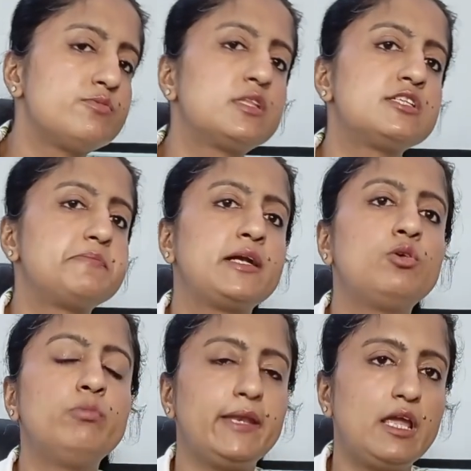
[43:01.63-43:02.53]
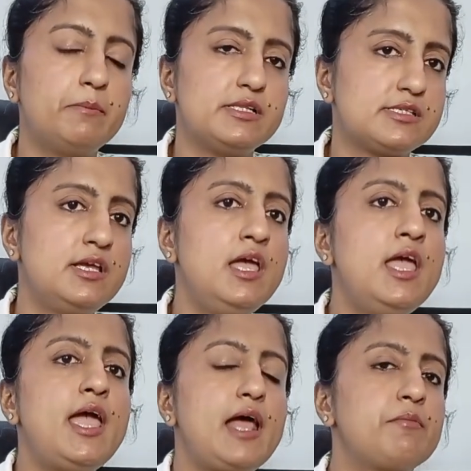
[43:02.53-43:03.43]
with respect to variables.
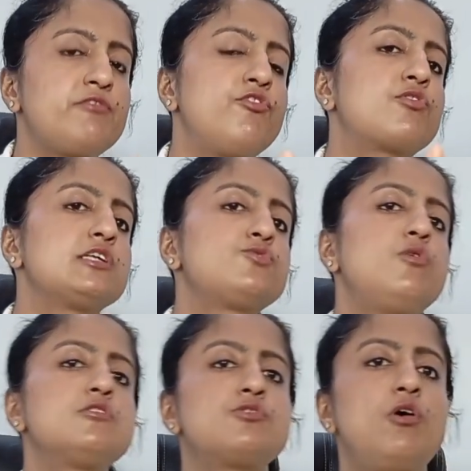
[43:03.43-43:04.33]
And my focus was